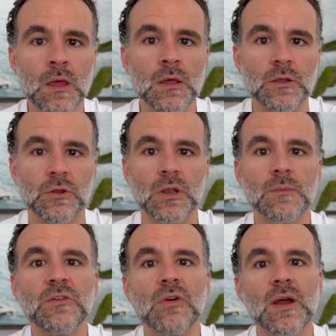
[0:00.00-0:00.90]
you're going to
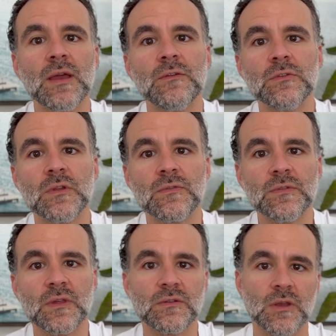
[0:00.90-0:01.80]
be tracking a few different
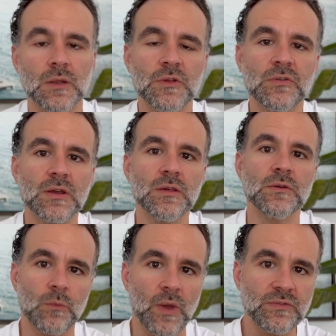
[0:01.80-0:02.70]
things. You're going to be tracking
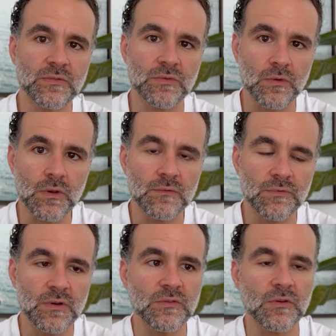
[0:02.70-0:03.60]
your waist circumference. You're